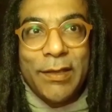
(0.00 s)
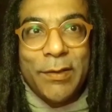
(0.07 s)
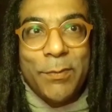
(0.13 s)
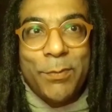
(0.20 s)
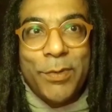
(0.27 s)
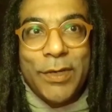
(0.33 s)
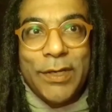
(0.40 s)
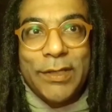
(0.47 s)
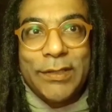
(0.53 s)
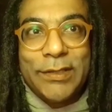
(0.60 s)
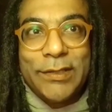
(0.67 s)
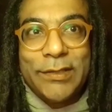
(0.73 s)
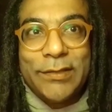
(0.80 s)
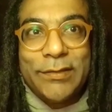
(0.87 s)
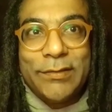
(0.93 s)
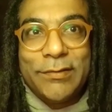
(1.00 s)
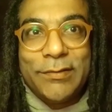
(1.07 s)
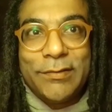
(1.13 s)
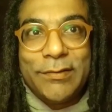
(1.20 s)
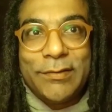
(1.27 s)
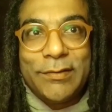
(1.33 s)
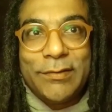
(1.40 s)

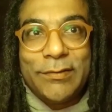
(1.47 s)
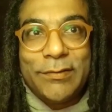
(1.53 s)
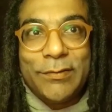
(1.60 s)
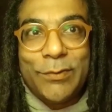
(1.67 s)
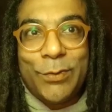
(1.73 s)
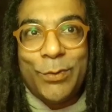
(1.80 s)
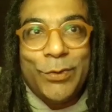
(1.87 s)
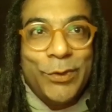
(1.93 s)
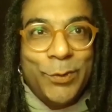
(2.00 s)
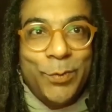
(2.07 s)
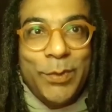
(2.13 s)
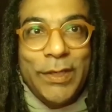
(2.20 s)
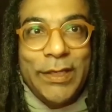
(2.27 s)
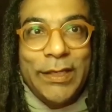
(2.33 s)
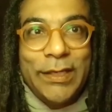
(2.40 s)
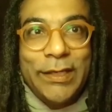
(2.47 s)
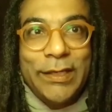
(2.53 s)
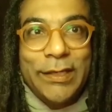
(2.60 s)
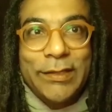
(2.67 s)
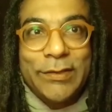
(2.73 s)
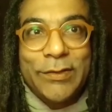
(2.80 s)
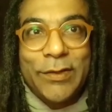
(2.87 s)
person who's speaking
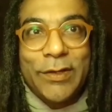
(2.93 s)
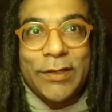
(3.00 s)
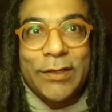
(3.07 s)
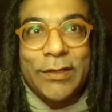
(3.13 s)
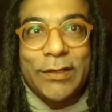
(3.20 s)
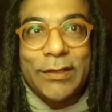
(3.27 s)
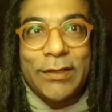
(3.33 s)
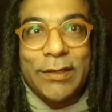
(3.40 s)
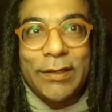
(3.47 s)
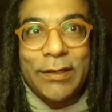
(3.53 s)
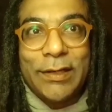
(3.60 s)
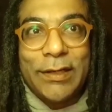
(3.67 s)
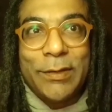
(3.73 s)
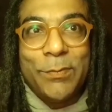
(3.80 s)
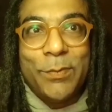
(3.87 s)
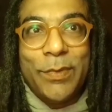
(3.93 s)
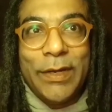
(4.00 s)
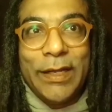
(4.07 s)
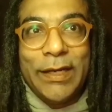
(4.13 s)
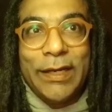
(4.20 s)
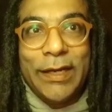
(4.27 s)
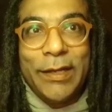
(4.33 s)
is not
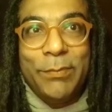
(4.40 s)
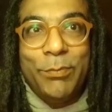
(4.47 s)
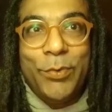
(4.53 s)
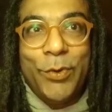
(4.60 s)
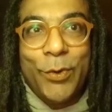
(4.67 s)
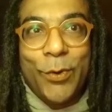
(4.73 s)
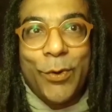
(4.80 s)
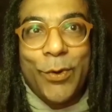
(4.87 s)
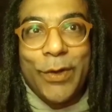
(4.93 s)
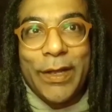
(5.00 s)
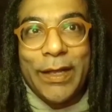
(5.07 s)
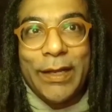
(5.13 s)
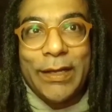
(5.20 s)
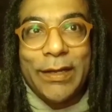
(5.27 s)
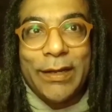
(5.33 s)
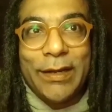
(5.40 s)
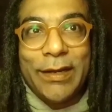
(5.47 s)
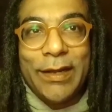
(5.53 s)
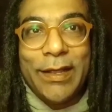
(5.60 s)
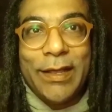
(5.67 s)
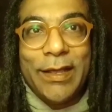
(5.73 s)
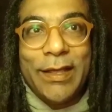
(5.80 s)
completely pure in
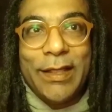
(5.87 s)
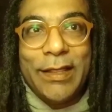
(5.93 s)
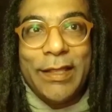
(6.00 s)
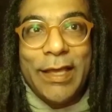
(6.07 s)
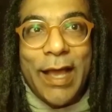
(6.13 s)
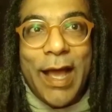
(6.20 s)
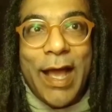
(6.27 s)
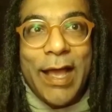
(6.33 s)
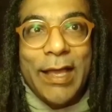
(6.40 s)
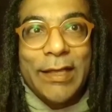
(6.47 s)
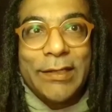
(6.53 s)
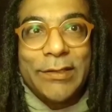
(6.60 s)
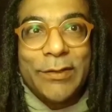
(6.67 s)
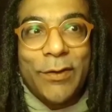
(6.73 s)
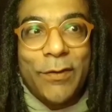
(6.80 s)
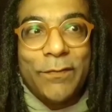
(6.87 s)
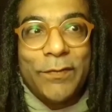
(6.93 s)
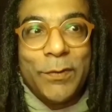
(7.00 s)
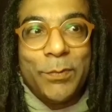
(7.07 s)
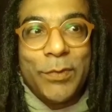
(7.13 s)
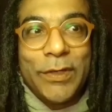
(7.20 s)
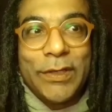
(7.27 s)
the eyes of
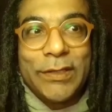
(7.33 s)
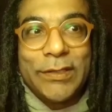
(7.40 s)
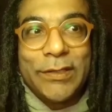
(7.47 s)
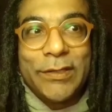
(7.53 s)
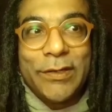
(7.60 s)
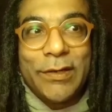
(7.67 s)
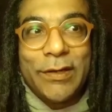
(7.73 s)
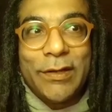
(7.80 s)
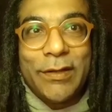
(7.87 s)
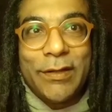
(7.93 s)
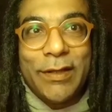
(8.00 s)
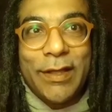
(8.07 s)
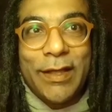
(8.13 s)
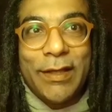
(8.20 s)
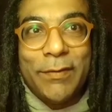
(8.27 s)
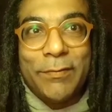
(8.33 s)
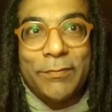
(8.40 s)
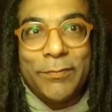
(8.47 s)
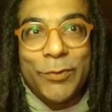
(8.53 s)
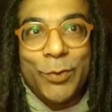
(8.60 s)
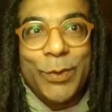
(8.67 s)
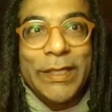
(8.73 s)
the person
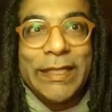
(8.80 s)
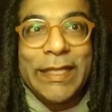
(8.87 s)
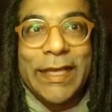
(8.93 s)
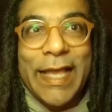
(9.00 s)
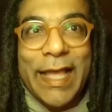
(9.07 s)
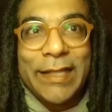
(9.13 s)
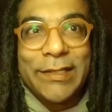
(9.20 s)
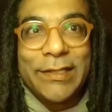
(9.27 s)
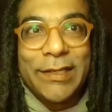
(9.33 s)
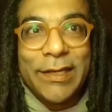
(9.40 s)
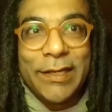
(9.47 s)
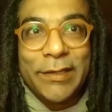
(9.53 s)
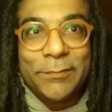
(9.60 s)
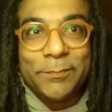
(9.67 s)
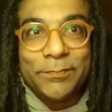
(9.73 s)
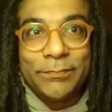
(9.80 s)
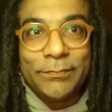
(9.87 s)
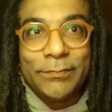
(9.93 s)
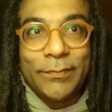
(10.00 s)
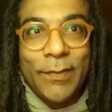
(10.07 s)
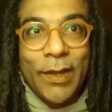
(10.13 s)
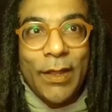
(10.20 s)
doing the canceling
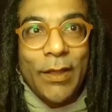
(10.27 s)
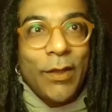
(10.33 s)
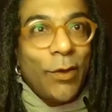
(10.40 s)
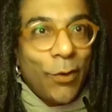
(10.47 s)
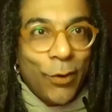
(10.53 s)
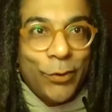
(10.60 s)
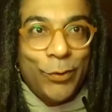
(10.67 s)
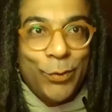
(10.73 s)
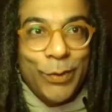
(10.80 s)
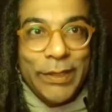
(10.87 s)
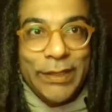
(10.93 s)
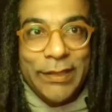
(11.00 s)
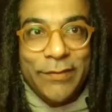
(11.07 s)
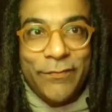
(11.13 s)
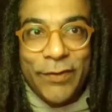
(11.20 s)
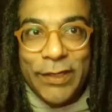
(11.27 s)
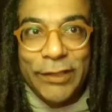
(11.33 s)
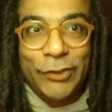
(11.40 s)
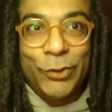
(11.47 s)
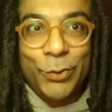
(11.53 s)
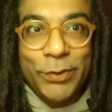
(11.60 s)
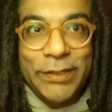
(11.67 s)
or doing the
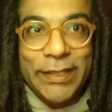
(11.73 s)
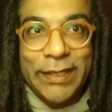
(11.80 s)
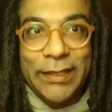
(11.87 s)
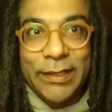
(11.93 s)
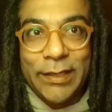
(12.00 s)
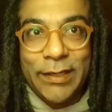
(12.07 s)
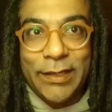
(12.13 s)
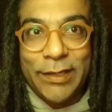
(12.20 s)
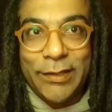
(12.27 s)
virtue signaling,